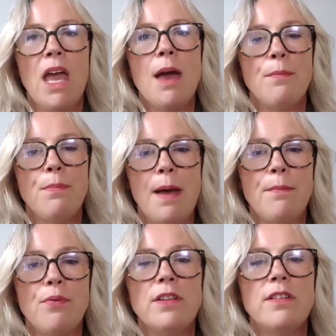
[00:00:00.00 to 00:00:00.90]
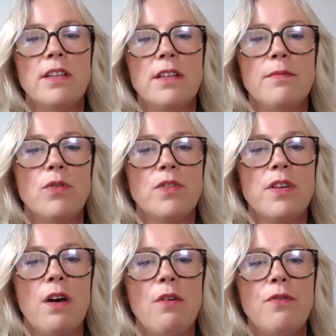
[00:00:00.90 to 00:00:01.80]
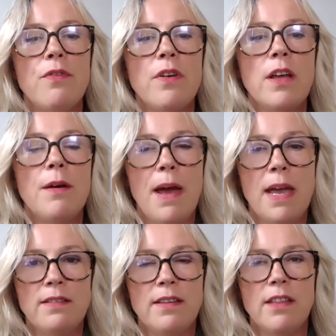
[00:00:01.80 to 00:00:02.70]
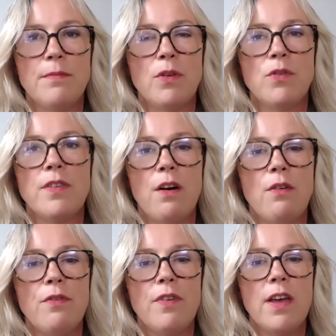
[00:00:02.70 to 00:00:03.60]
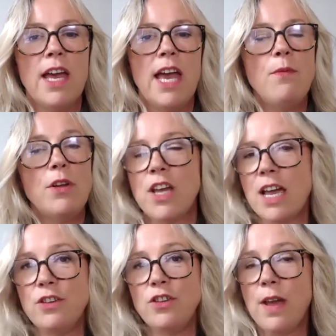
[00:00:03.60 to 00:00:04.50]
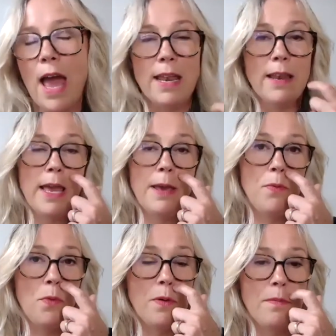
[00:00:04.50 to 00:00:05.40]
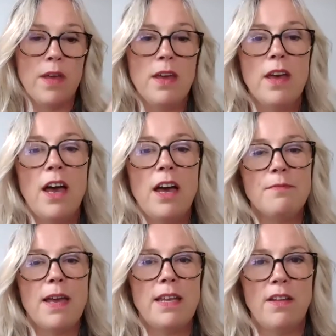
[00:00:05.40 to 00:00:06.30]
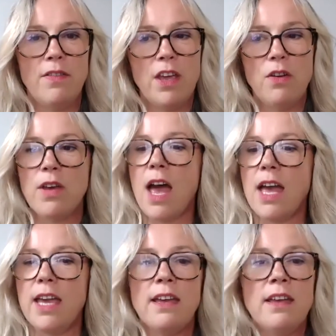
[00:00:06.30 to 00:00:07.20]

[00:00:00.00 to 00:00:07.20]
and printing them yourself, painting them yourself, in which case you can label them as made in the UK.